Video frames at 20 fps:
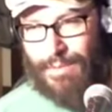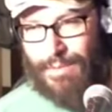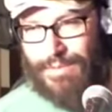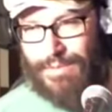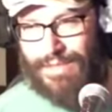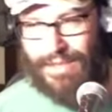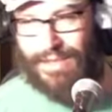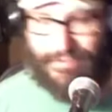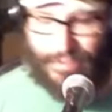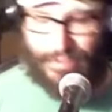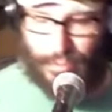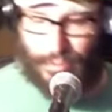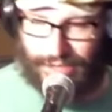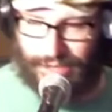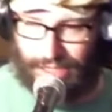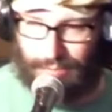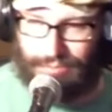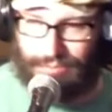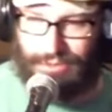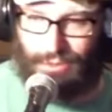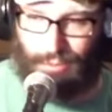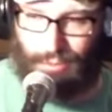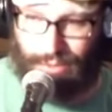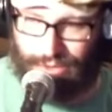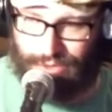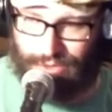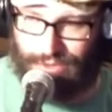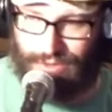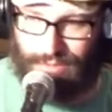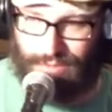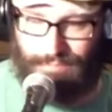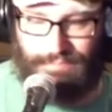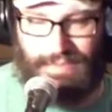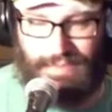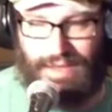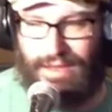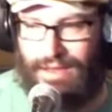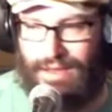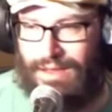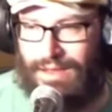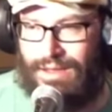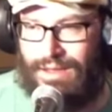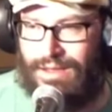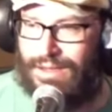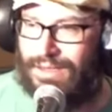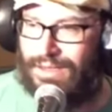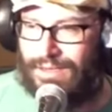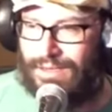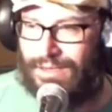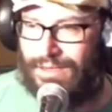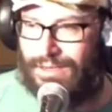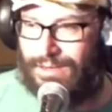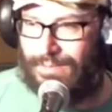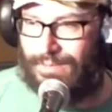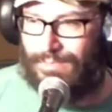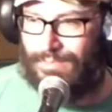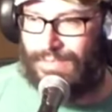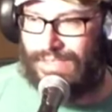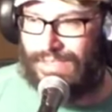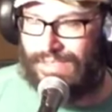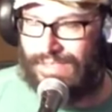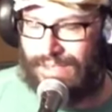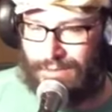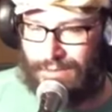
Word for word: I mean, if the pickups are original, because mm-hmm. um, like